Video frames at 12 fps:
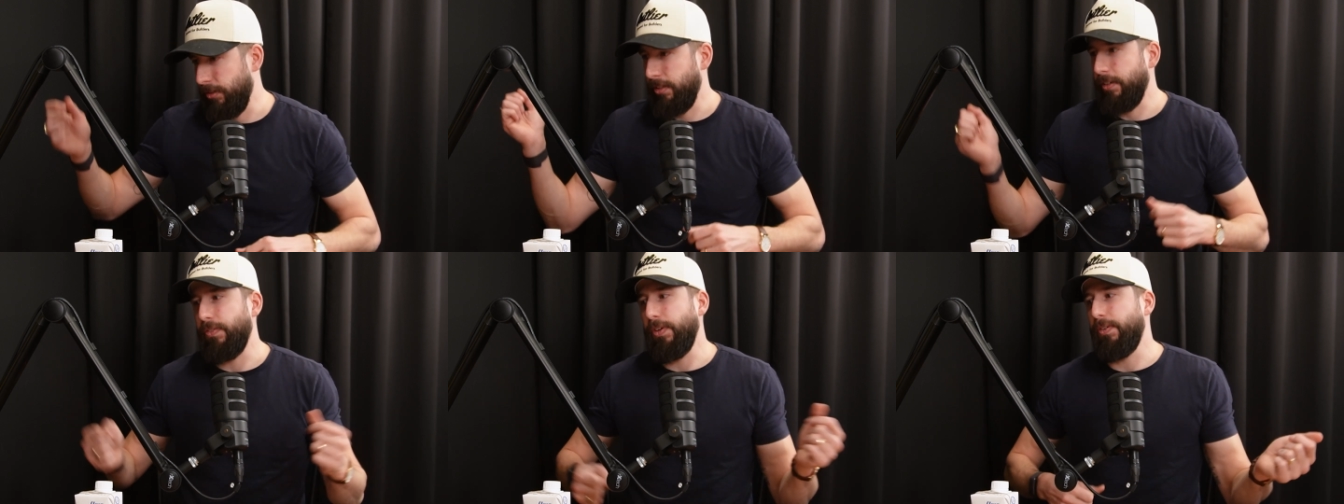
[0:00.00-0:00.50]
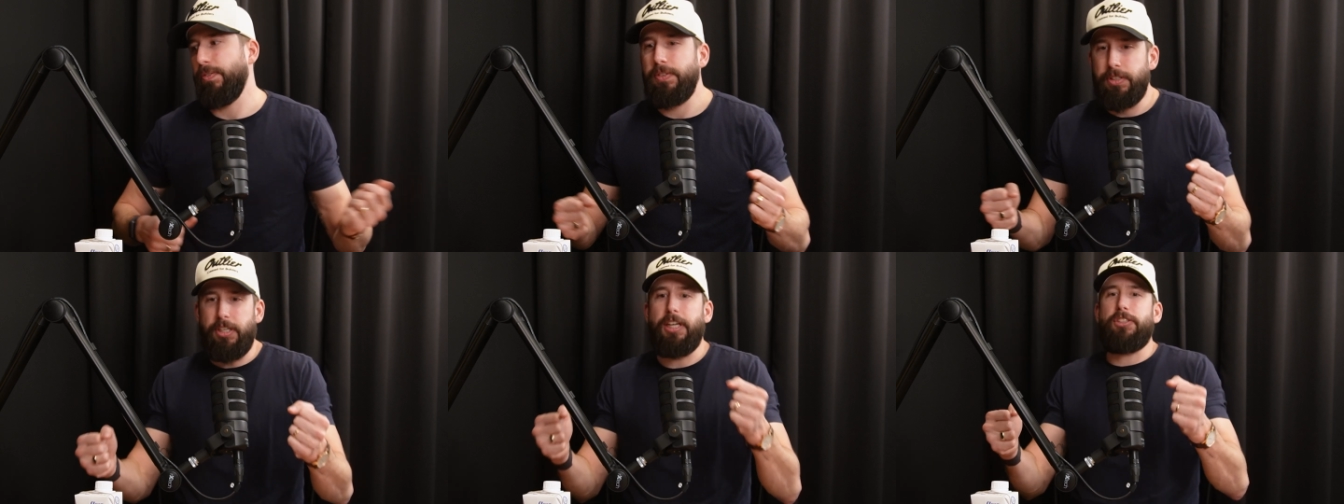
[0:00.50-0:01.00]
if
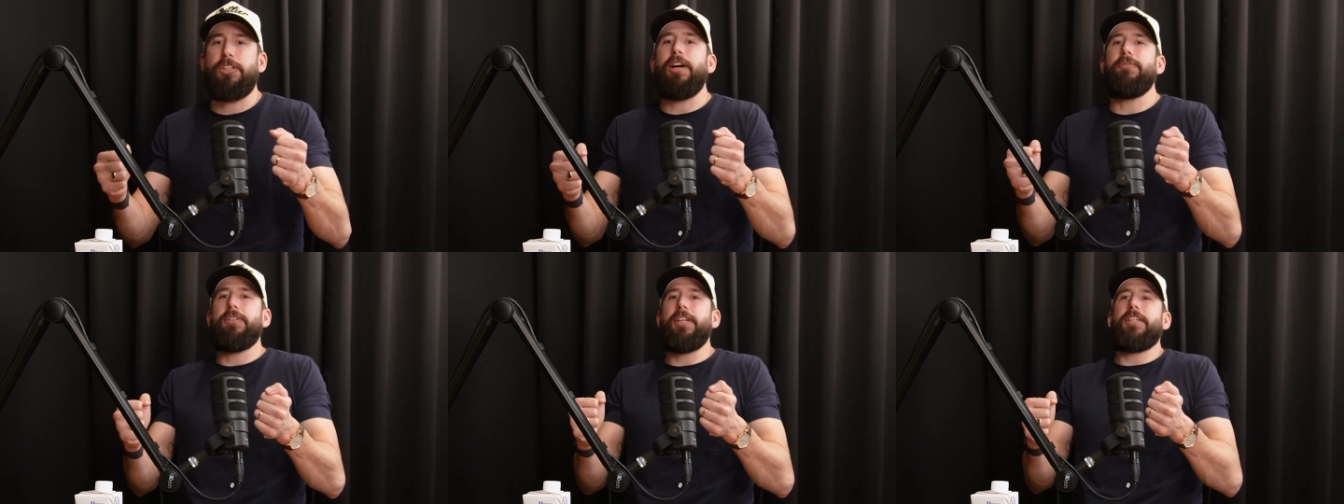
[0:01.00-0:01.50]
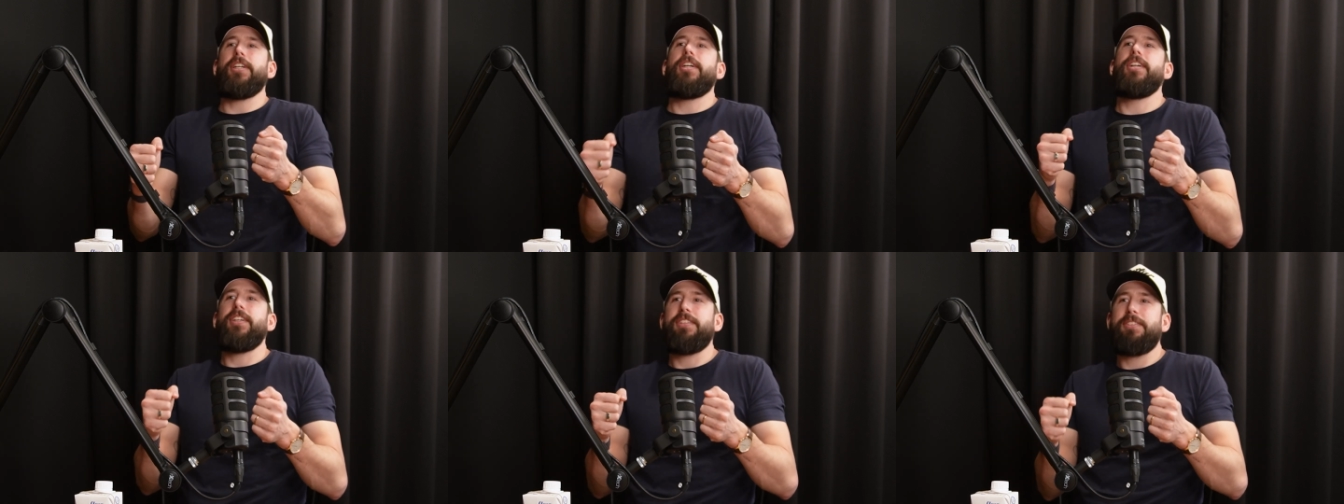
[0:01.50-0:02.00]
you're driving
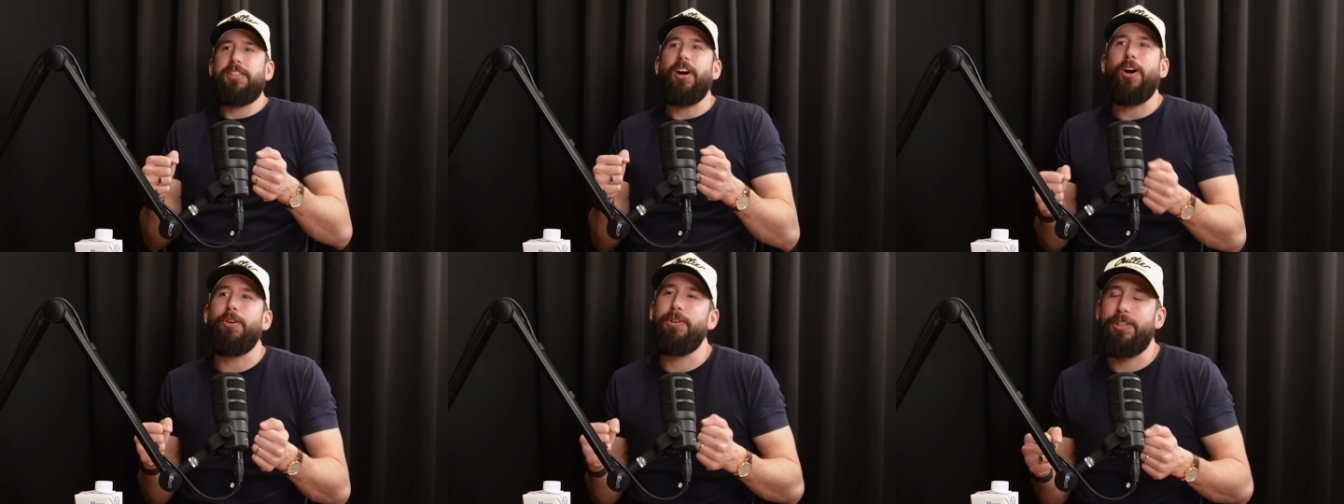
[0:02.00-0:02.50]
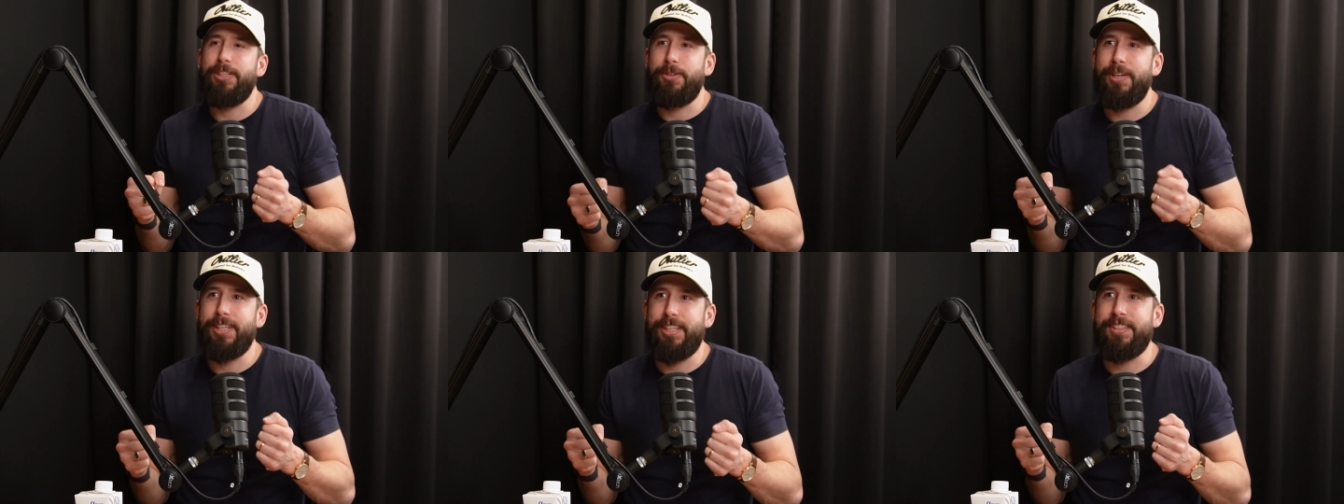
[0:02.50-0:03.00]
a car really
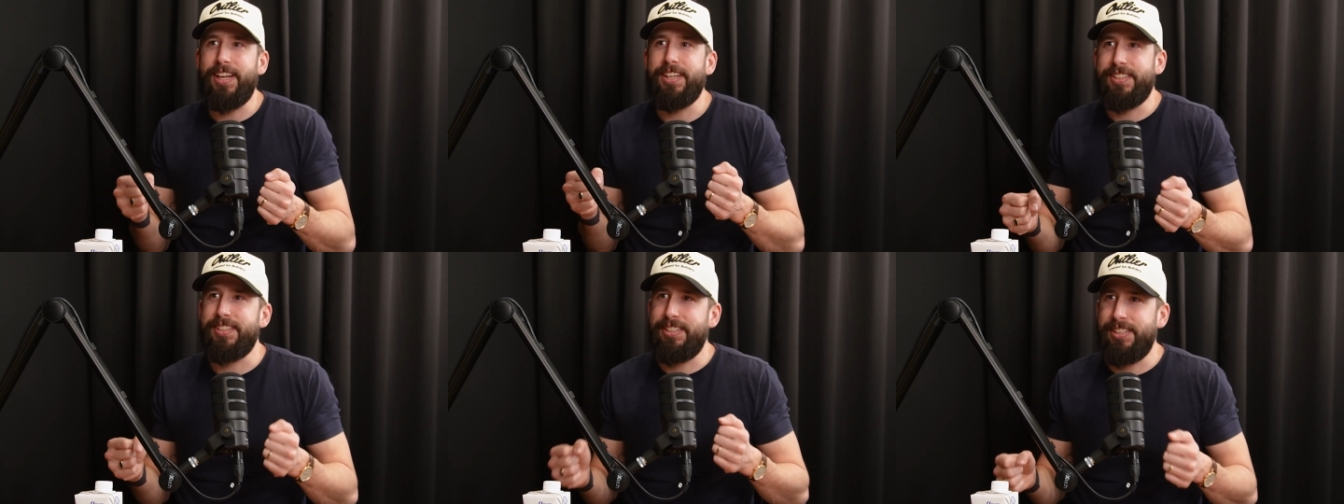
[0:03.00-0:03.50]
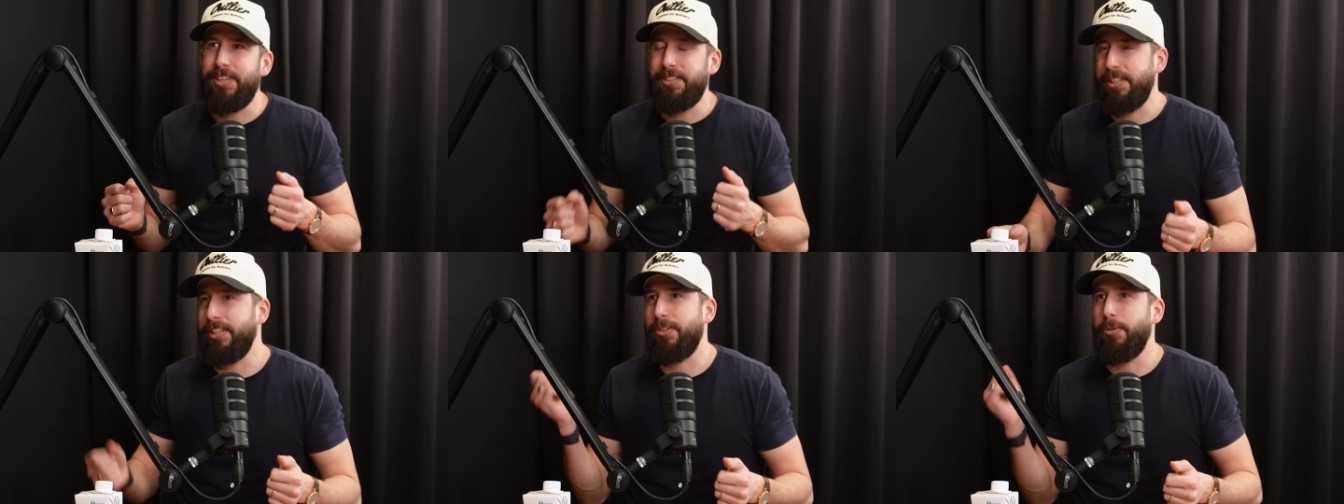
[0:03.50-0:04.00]
quick and then
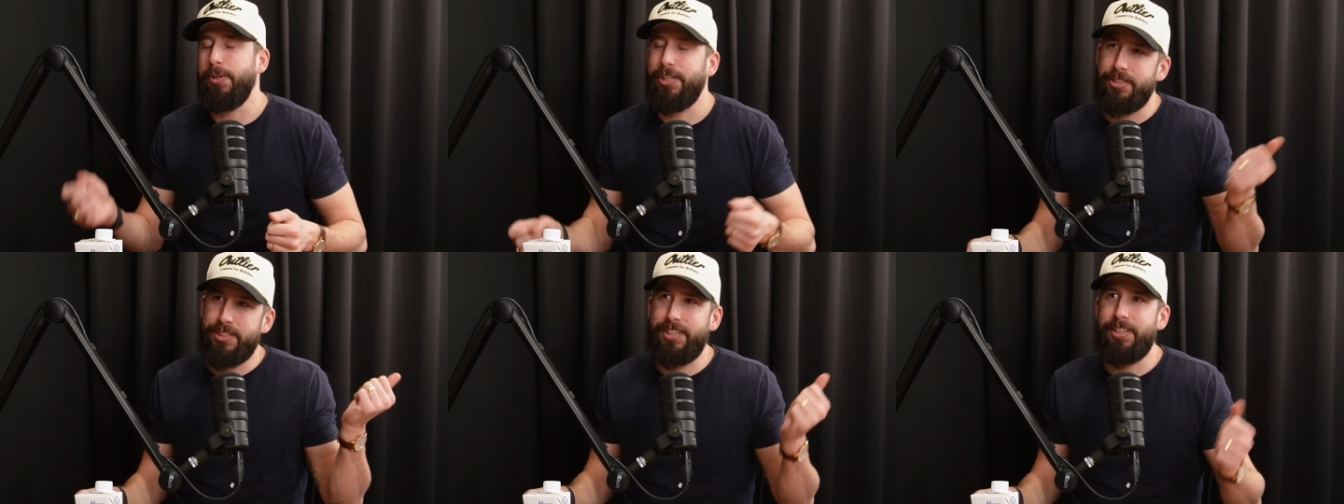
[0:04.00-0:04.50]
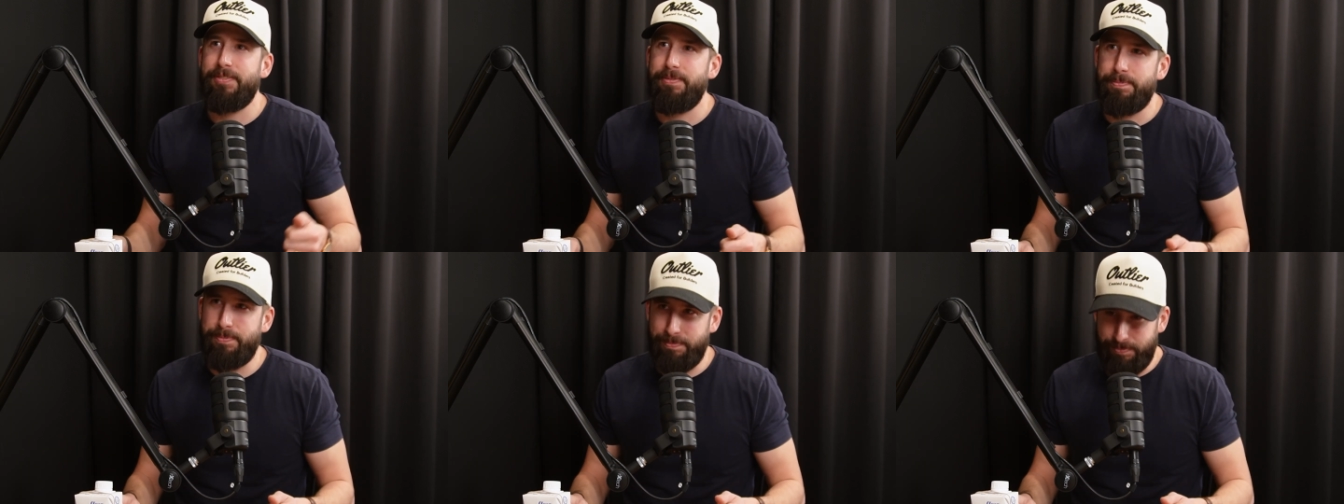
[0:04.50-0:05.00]
the wheels start
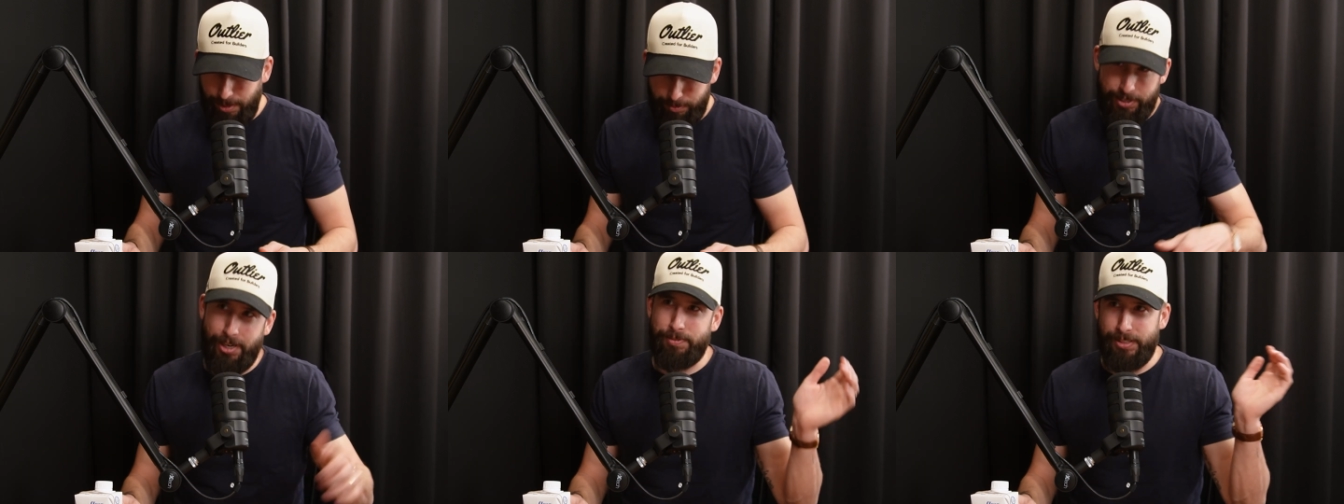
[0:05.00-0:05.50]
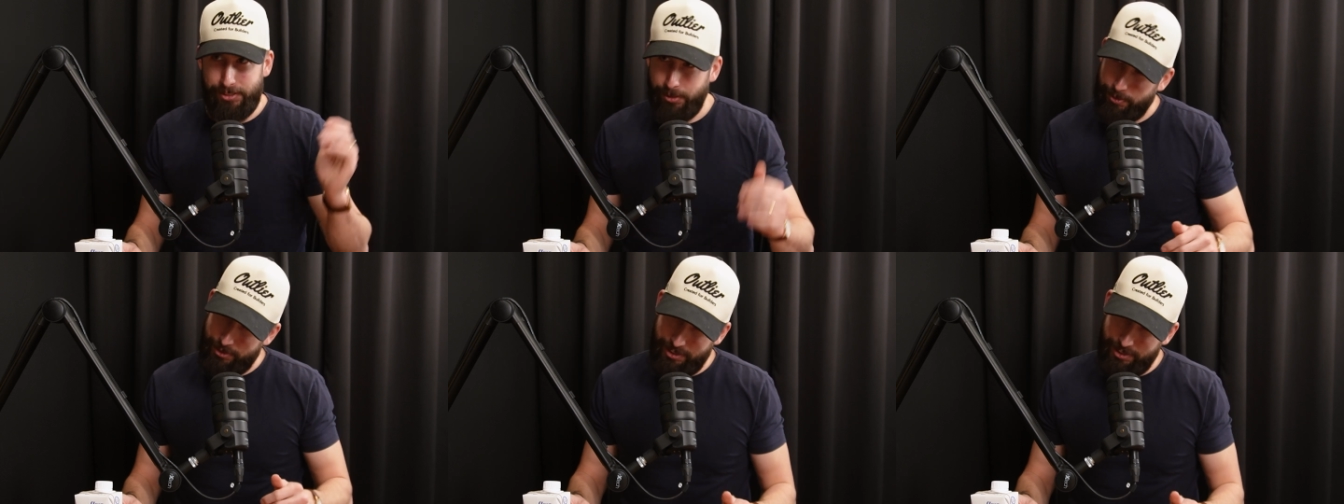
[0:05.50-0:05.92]
coming off and the doors